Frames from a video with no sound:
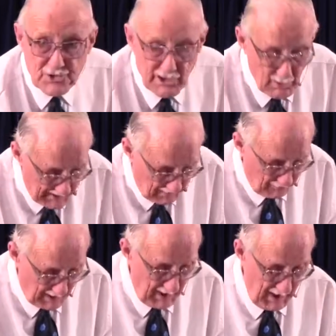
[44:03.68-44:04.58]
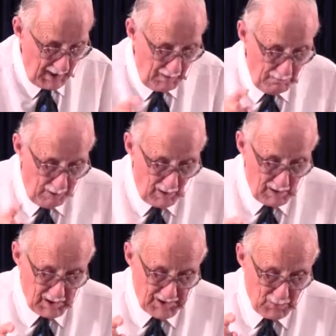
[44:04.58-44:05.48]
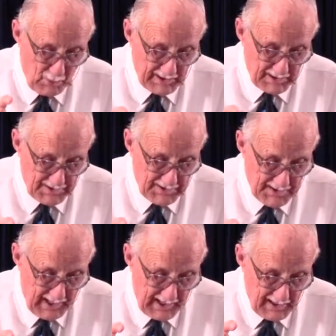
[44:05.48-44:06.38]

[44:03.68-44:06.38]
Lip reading: page 313. Paul's will